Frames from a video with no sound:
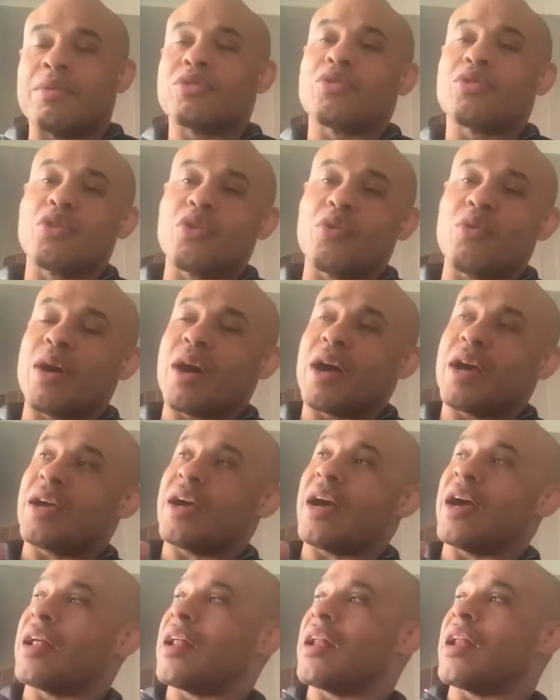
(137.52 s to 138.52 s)
going to tell you why.
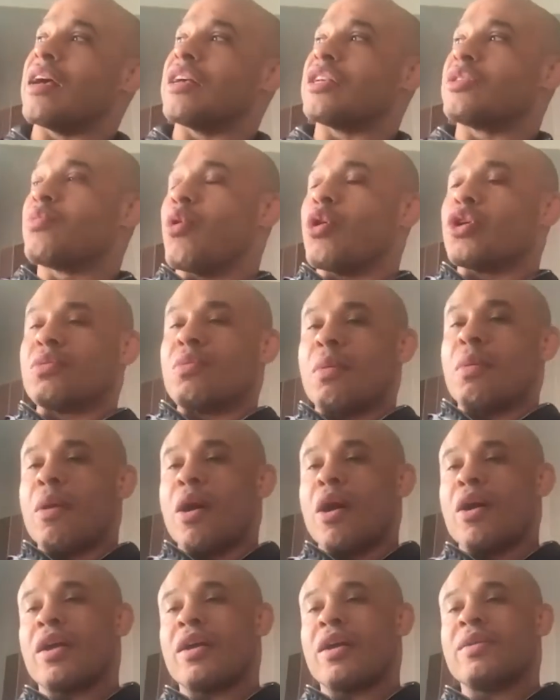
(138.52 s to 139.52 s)
I spoke to him
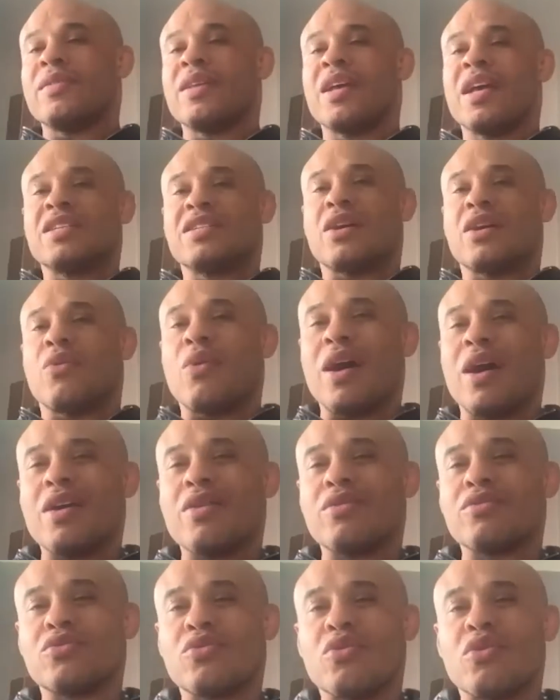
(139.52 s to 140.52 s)
about it. So why are
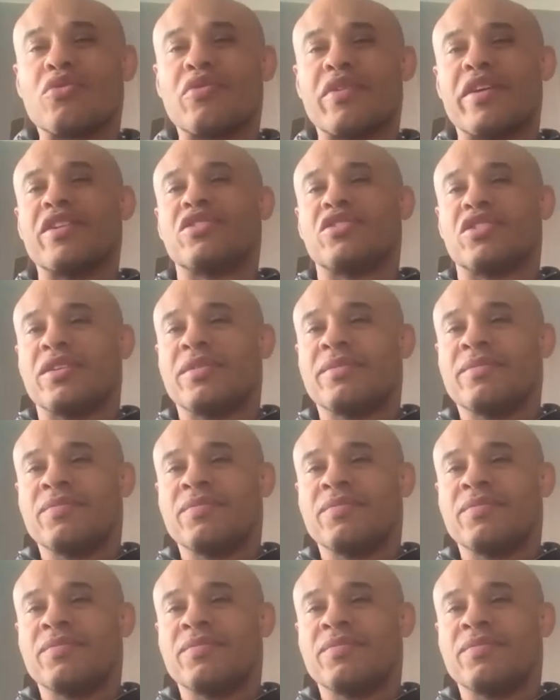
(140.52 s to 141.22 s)
you so cringy?